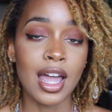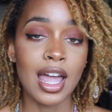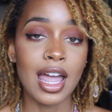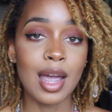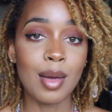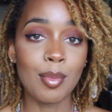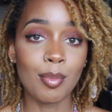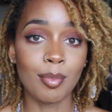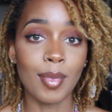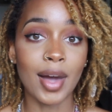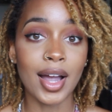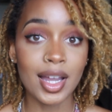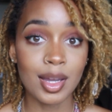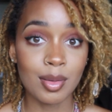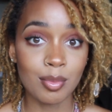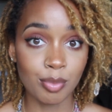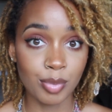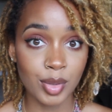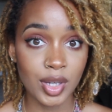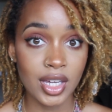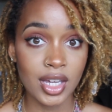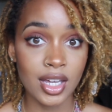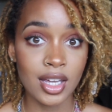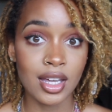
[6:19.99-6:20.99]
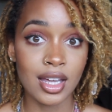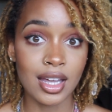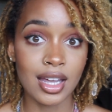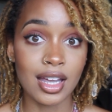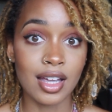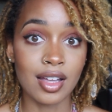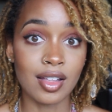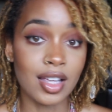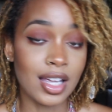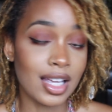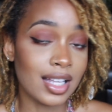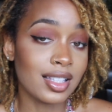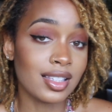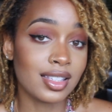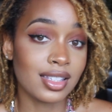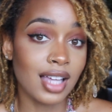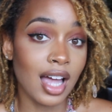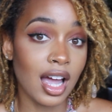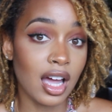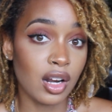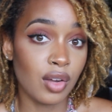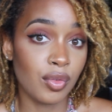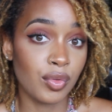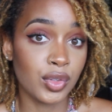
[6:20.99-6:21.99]
It might be
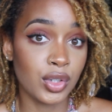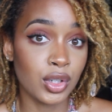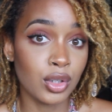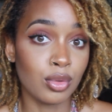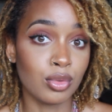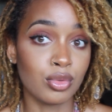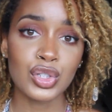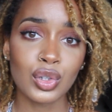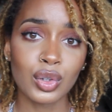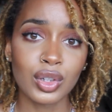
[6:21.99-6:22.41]
inside of you.